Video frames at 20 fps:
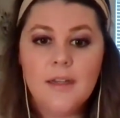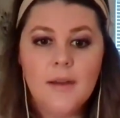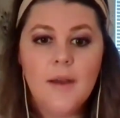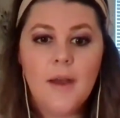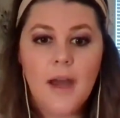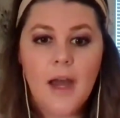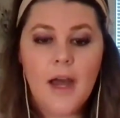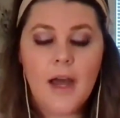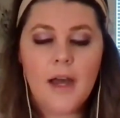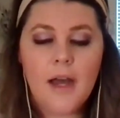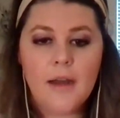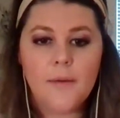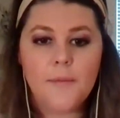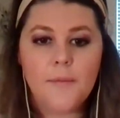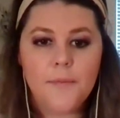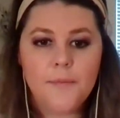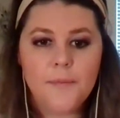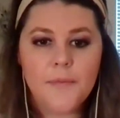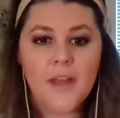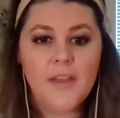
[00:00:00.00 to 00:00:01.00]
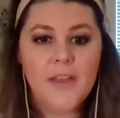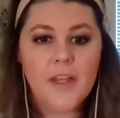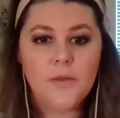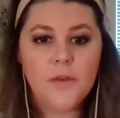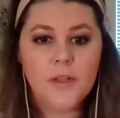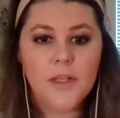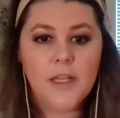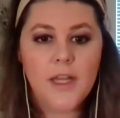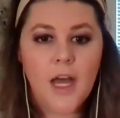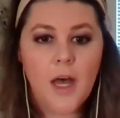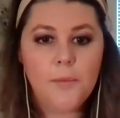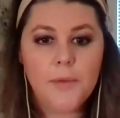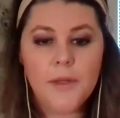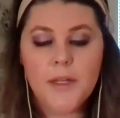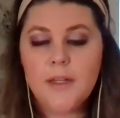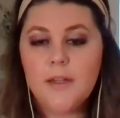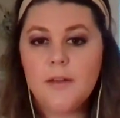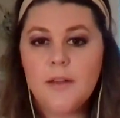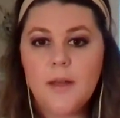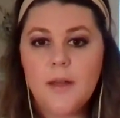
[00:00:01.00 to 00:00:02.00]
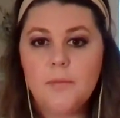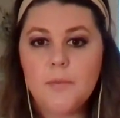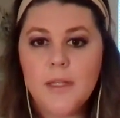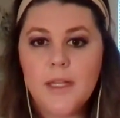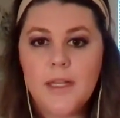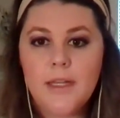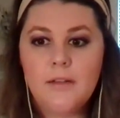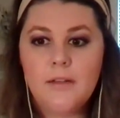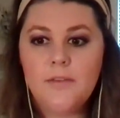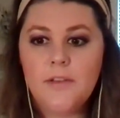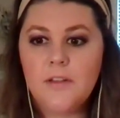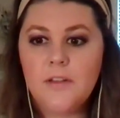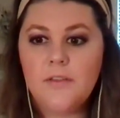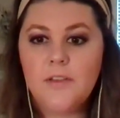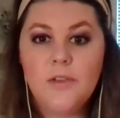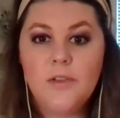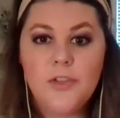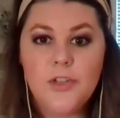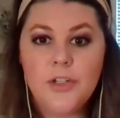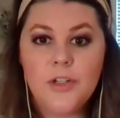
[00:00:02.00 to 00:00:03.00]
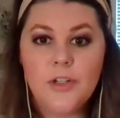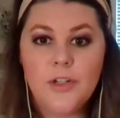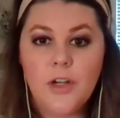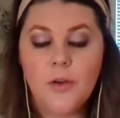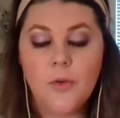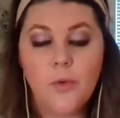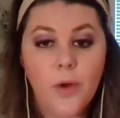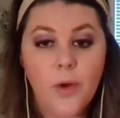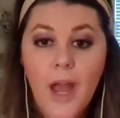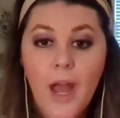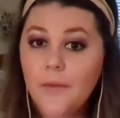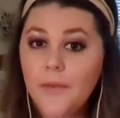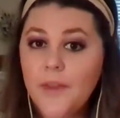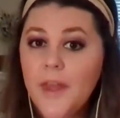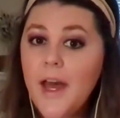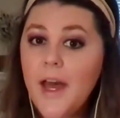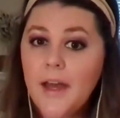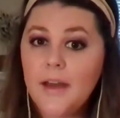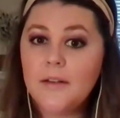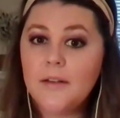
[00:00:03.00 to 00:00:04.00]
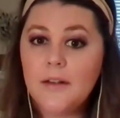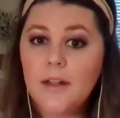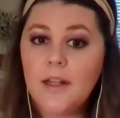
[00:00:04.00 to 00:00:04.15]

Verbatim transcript: and then really helping them plan for the future around that.